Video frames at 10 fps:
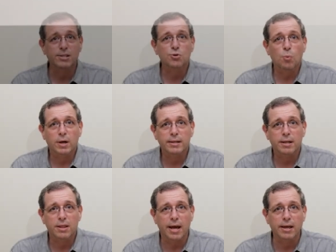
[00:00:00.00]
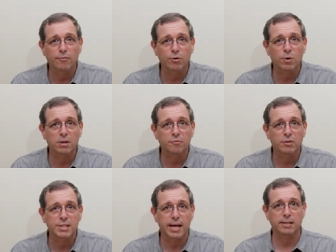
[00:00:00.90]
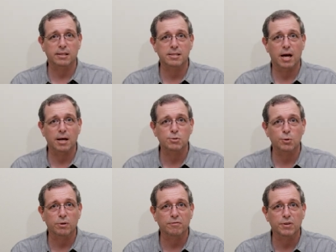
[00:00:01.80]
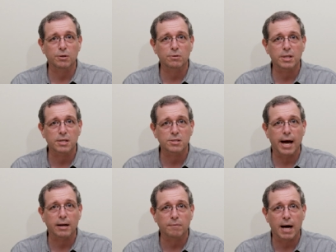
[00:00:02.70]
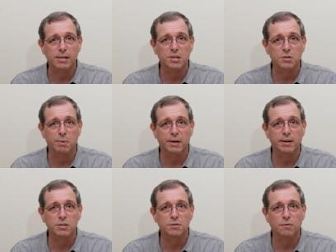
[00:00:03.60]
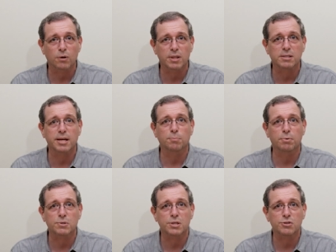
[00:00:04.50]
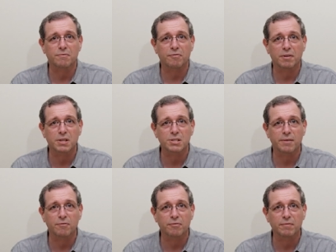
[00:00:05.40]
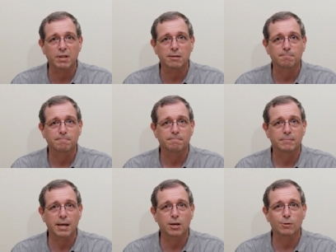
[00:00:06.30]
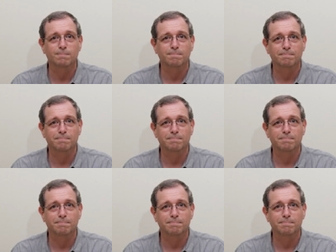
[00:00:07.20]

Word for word: I just wanted to thank everyone for taking the time to review this out-of-box experience for the Dell Precision 5750. Thank you.